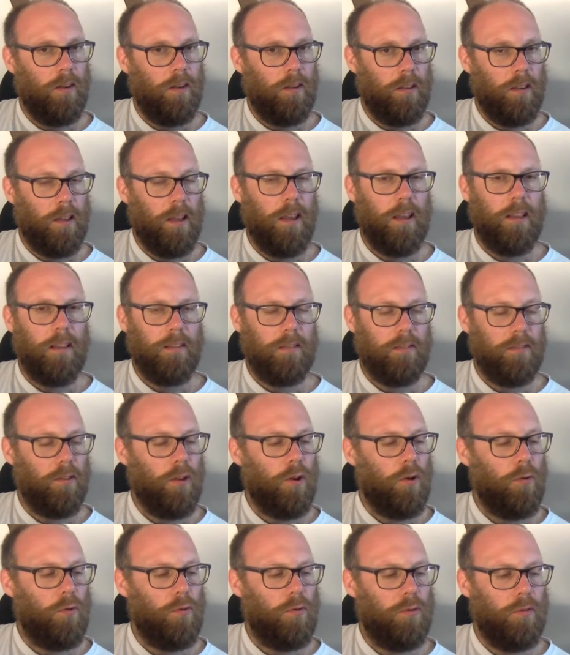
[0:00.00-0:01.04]
Yeah, there's
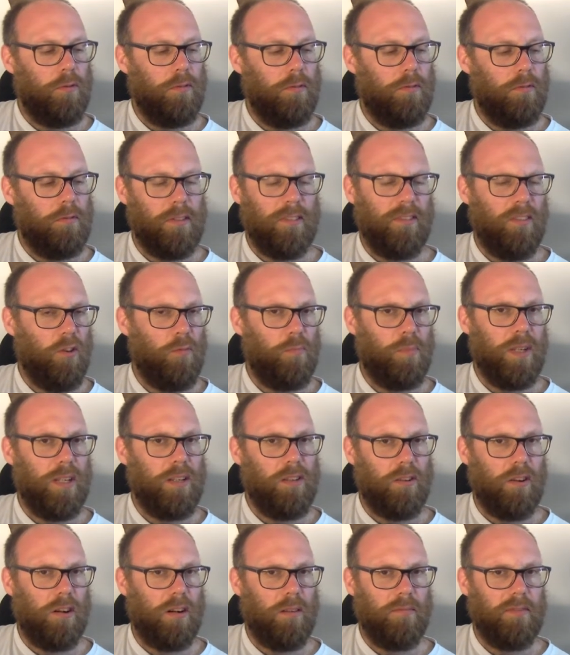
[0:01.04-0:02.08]
no B
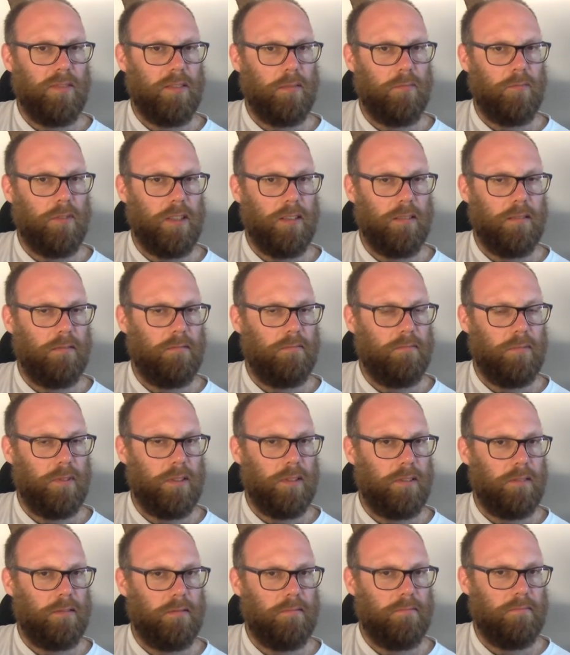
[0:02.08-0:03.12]
sharp for some reason.
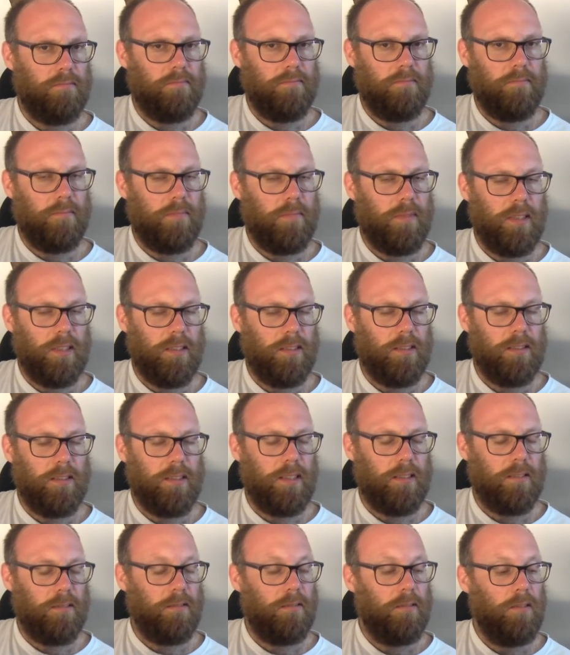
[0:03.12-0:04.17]
There just
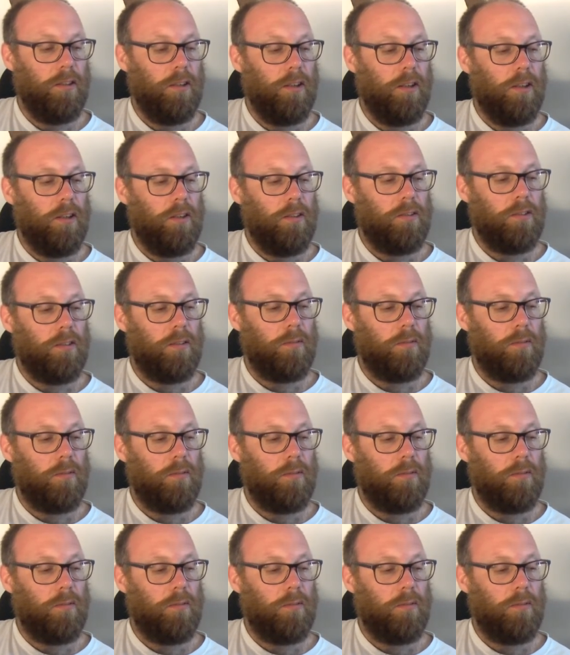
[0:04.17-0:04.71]
isn't. So